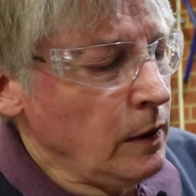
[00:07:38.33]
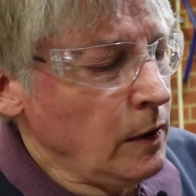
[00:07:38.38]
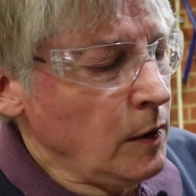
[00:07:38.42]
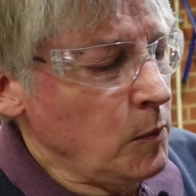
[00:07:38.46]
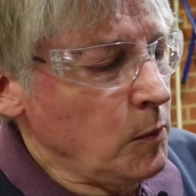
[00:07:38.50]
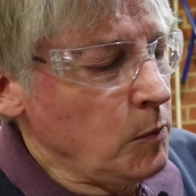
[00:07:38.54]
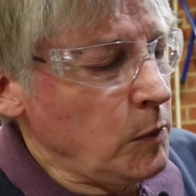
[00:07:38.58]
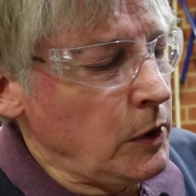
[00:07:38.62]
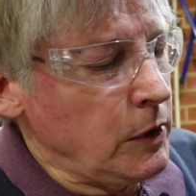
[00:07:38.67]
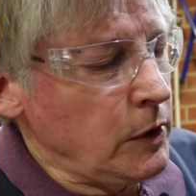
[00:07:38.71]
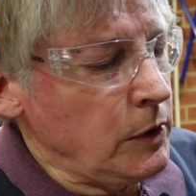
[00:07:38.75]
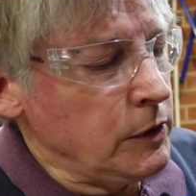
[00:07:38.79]

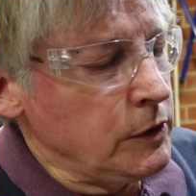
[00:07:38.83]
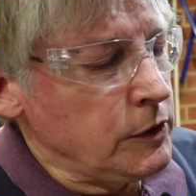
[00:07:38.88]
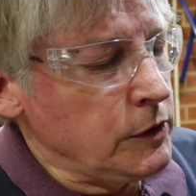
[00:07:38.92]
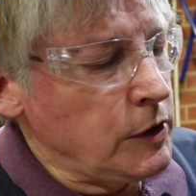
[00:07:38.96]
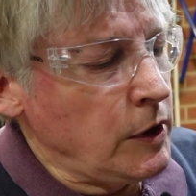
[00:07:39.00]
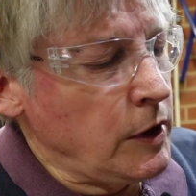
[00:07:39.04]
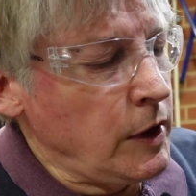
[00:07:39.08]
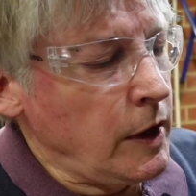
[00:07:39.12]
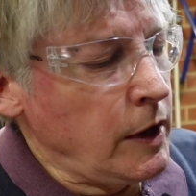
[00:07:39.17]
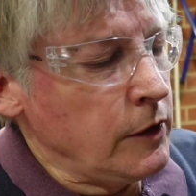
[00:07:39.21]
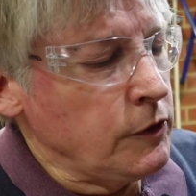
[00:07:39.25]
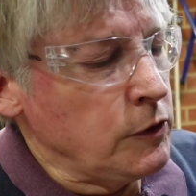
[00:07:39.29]
But
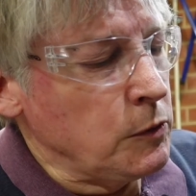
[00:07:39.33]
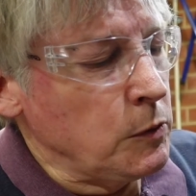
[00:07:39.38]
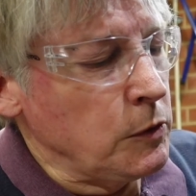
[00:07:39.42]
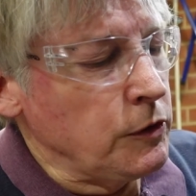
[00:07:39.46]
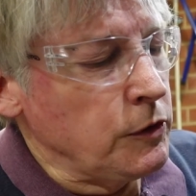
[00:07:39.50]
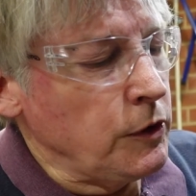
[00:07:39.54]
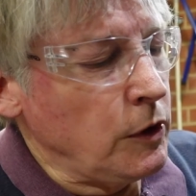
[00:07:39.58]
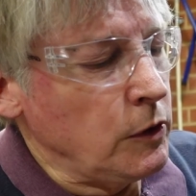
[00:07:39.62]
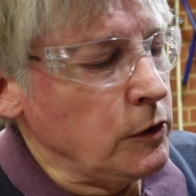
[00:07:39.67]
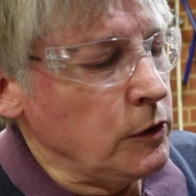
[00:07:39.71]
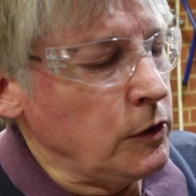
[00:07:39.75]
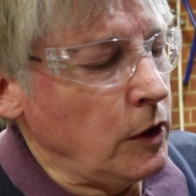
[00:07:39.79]
as a
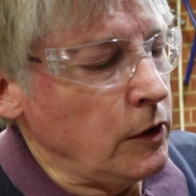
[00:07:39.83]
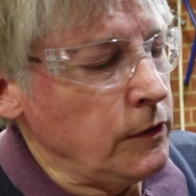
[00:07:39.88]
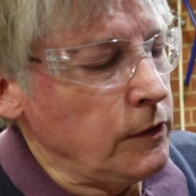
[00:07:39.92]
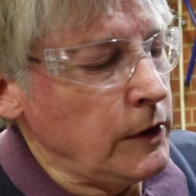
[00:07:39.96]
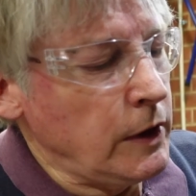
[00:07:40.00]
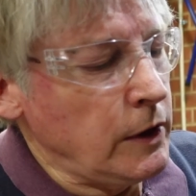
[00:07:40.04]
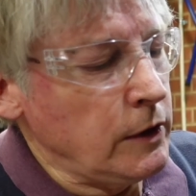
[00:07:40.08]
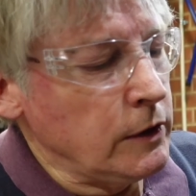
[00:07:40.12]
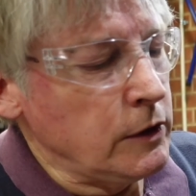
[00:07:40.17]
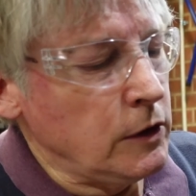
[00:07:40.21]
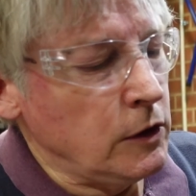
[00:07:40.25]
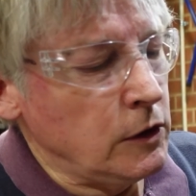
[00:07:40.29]
result, I've
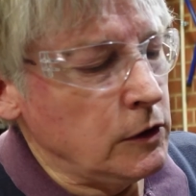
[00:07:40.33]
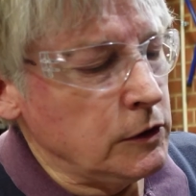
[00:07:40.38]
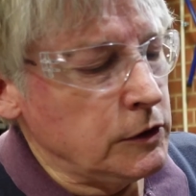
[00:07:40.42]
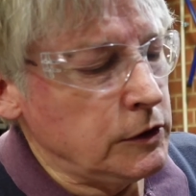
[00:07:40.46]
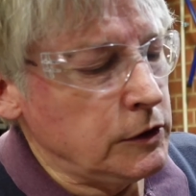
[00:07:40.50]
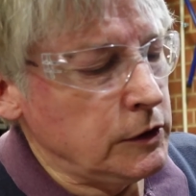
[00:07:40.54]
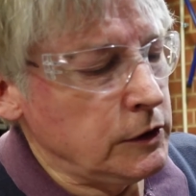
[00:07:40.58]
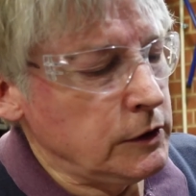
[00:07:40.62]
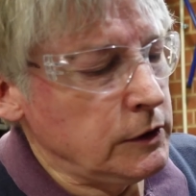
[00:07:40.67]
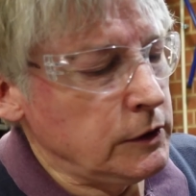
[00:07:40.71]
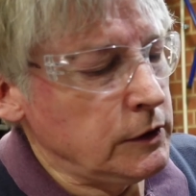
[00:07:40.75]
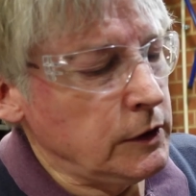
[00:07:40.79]
now
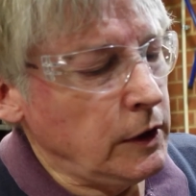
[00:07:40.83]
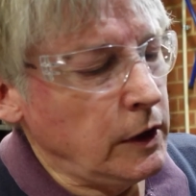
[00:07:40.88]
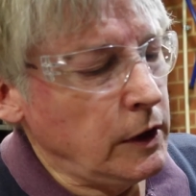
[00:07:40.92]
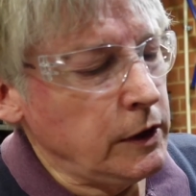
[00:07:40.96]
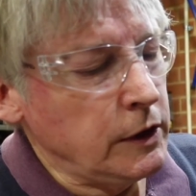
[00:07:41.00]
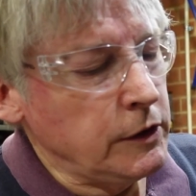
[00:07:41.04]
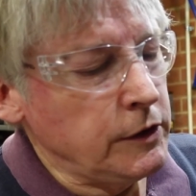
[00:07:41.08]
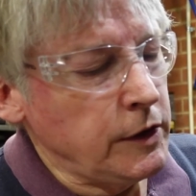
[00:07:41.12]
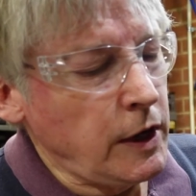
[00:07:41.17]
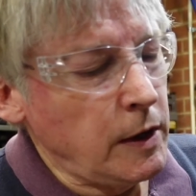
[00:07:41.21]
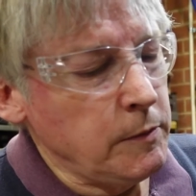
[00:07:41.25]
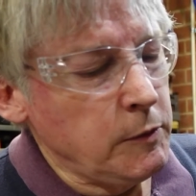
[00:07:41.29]
got an
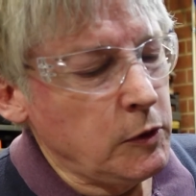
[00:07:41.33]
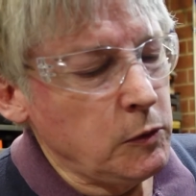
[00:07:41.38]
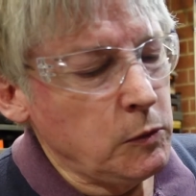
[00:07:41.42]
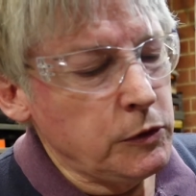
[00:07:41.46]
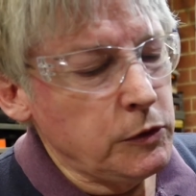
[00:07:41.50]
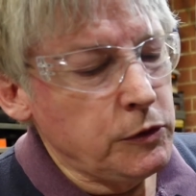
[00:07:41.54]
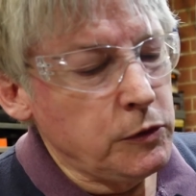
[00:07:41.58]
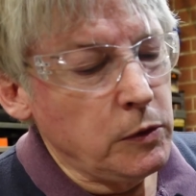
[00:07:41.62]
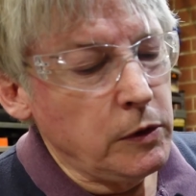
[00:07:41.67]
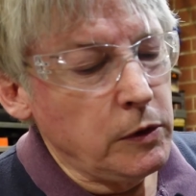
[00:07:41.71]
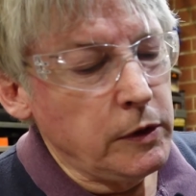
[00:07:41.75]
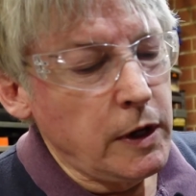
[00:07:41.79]
adapter
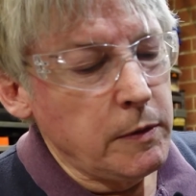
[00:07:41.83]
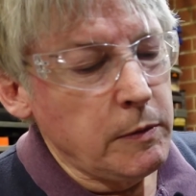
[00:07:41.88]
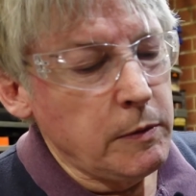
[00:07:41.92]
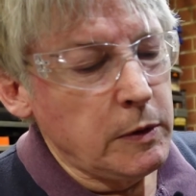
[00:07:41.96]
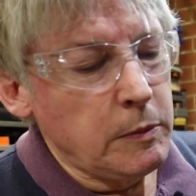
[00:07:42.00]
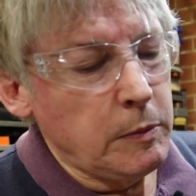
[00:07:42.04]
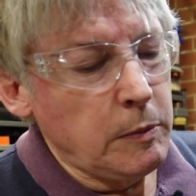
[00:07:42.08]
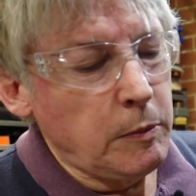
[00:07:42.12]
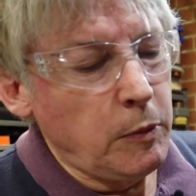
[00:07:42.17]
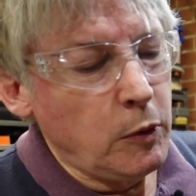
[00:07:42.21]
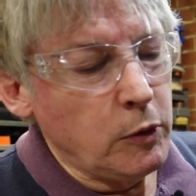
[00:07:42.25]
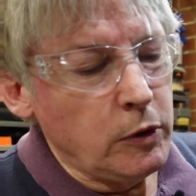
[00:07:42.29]
which will enable me
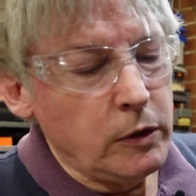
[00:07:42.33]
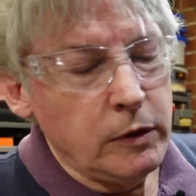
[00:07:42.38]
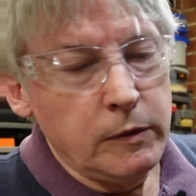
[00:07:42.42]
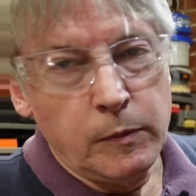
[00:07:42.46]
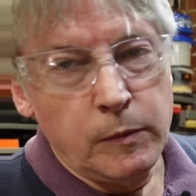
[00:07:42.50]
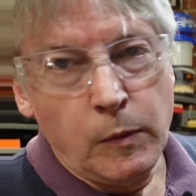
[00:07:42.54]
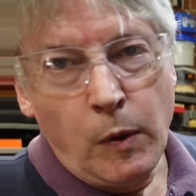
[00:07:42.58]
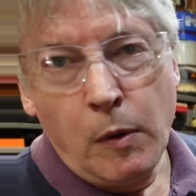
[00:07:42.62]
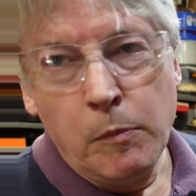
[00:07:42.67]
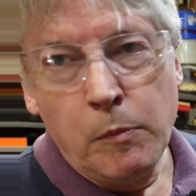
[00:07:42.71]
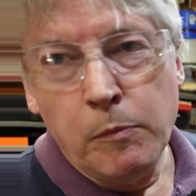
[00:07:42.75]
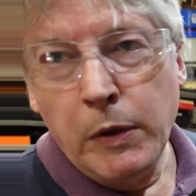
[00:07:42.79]
to put a
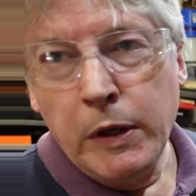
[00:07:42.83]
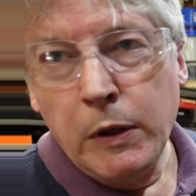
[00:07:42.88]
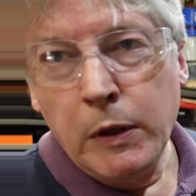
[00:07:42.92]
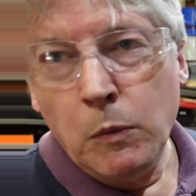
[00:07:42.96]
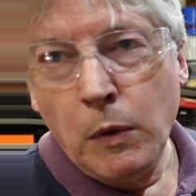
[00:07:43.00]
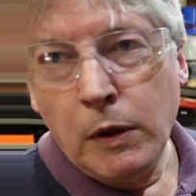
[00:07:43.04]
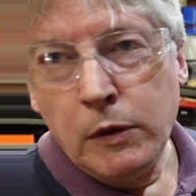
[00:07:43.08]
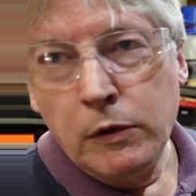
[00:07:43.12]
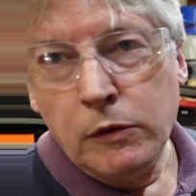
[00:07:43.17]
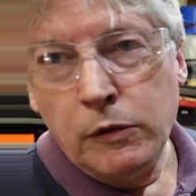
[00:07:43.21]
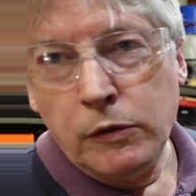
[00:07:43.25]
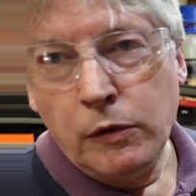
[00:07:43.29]

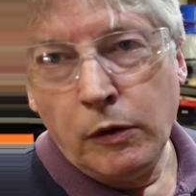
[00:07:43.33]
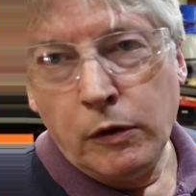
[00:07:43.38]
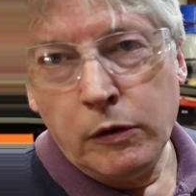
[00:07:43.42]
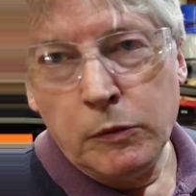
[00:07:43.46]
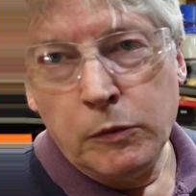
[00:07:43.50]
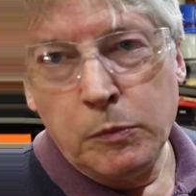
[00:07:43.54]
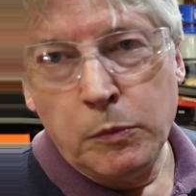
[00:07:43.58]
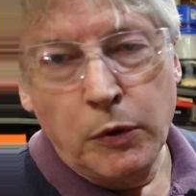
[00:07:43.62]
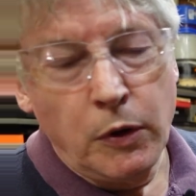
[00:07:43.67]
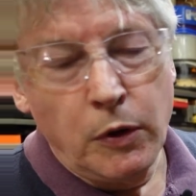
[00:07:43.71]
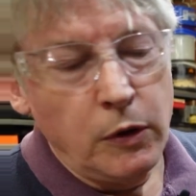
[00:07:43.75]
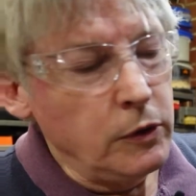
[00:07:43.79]
B1 size
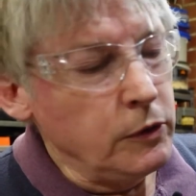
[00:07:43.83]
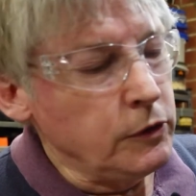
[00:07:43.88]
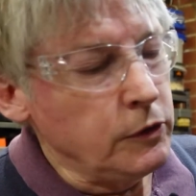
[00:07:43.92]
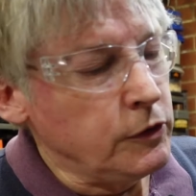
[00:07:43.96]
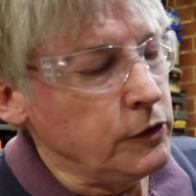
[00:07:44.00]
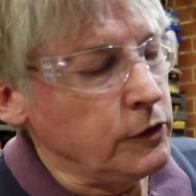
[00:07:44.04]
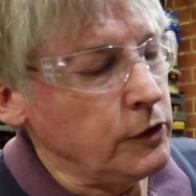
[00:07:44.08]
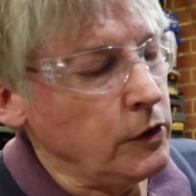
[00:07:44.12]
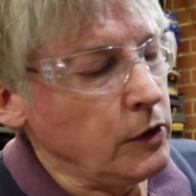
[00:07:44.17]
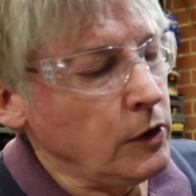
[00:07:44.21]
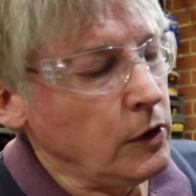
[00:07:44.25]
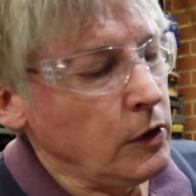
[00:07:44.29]

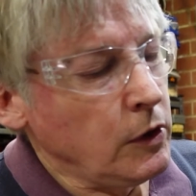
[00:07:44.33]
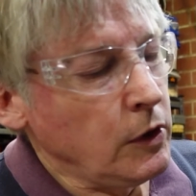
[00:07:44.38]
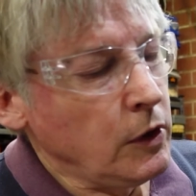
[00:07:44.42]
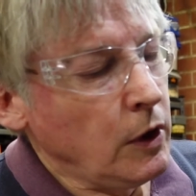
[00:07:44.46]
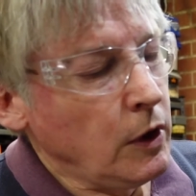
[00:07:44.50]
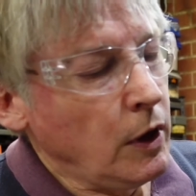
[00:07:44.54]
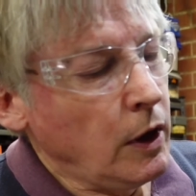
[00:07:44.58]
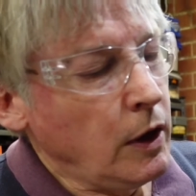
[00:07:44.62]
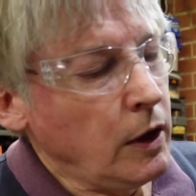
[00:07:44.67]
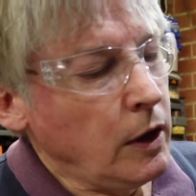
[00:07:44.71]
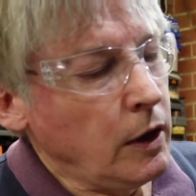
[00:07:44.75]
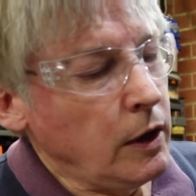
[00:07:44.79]
brooch
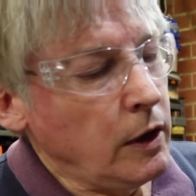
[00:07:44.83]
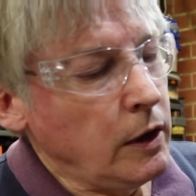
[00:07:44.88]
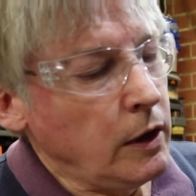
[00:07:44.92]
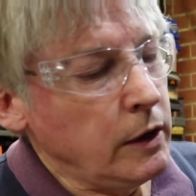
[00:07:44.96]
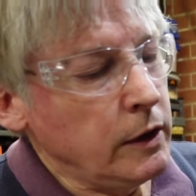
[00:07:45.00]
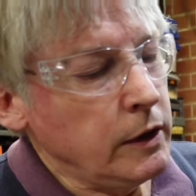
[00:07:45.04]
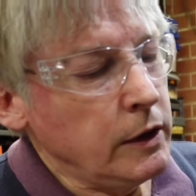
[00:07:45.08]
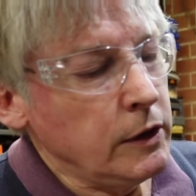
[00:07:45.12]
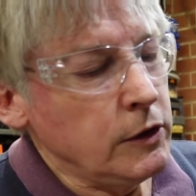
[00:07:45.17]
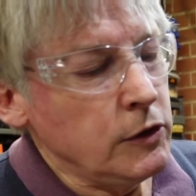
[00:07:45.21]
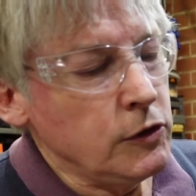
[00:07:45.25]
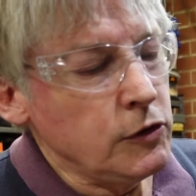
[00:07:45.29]

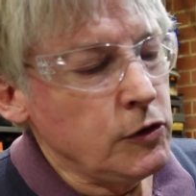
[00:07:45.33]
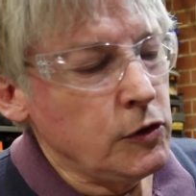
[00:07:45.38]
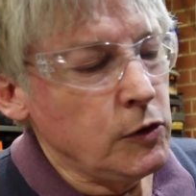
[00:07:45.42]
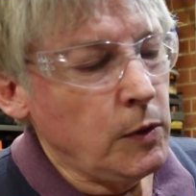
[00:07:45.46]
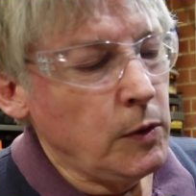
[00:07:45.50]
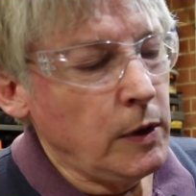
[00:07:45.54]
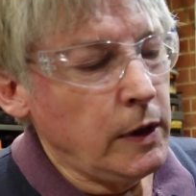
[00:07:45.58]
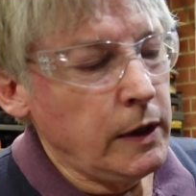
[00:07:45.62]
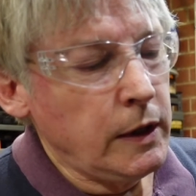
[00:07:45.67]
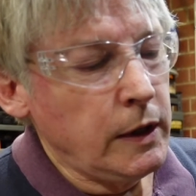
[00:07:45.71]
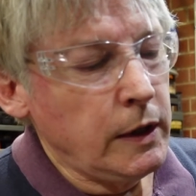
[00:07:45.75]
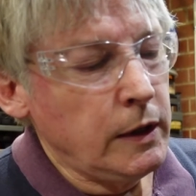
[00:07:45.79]

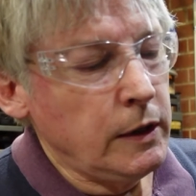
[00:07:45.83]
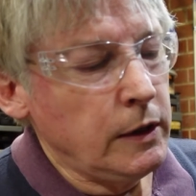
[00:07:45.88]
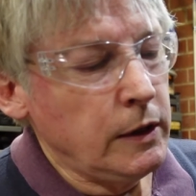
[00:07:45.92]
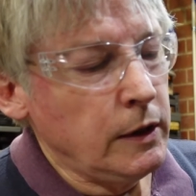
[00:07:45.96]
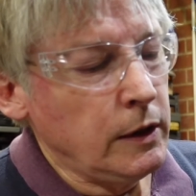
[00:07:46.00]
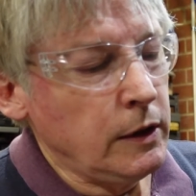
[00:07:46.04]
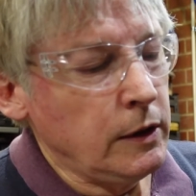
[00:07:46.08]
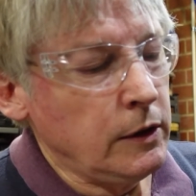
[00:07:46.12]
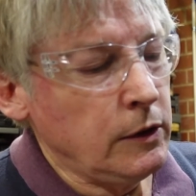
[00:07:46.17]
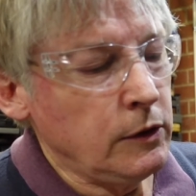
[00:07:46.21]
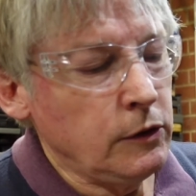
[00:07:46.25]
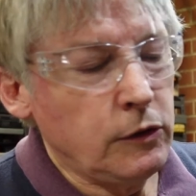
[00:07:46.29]
into
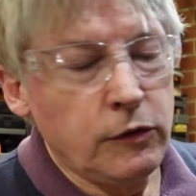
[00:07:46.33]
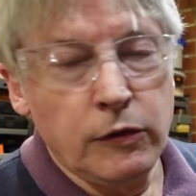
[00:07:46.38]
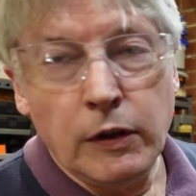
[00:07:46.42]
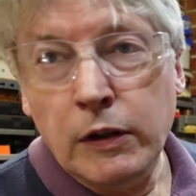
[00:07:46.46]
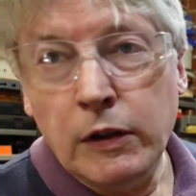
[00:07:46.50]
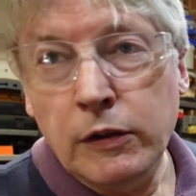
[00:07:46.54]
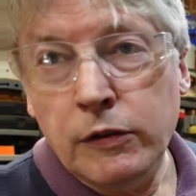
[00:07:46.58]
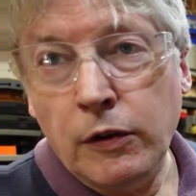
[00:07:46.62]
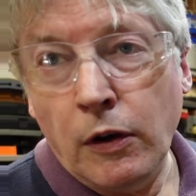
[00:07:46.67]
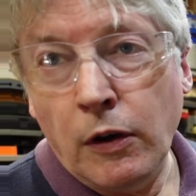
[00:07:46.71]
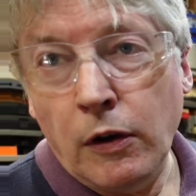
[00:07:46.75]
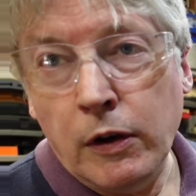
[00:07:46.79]
a C
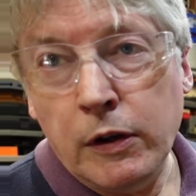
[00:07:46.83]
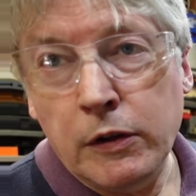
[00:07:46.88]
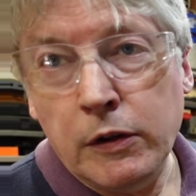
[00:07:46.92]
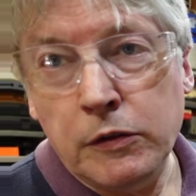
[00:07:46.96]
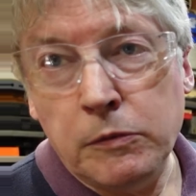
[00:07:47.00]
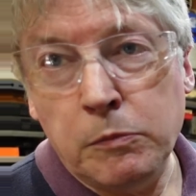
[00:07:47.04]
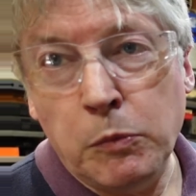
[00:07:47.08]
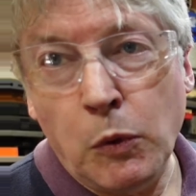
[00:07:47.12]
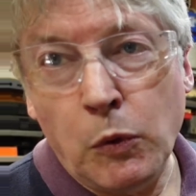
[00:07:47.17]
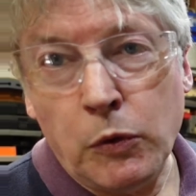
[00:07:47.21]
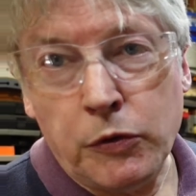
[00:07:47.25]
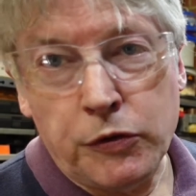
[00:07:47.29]
size
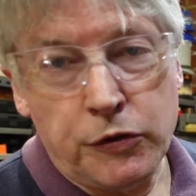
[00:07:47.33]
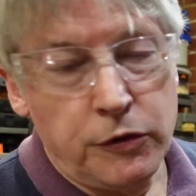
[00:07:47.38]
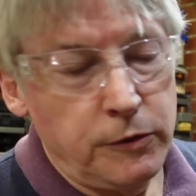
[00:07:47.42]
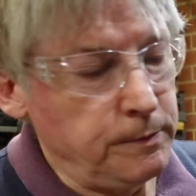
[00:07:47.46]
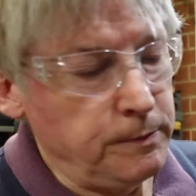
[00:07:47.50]
bush.